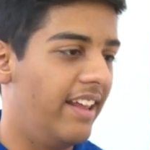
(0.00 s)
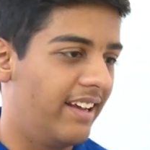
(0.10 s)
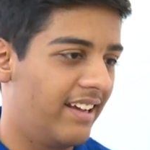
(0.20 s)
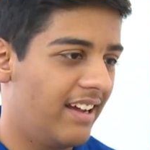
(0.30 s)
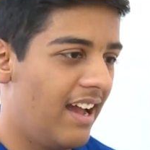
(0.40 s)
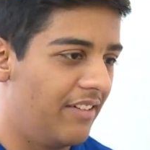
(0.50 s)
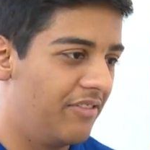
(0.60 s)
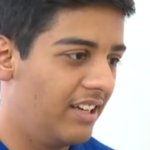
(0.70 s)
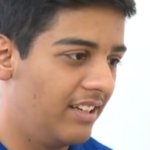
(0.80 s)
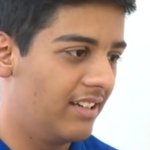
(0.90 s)
Like, I
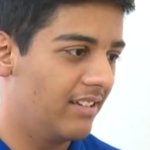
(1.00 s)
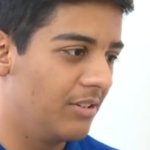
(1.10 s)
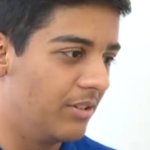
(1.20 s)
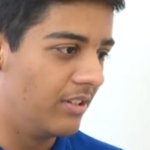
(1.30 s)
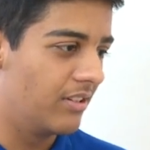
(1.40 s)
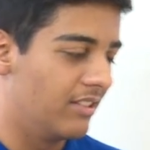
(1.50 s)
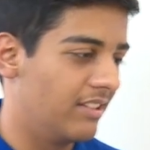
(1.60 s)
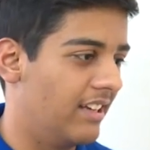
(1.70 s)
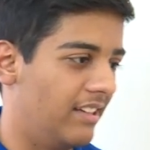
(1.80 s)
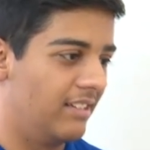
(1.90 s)
felt good because I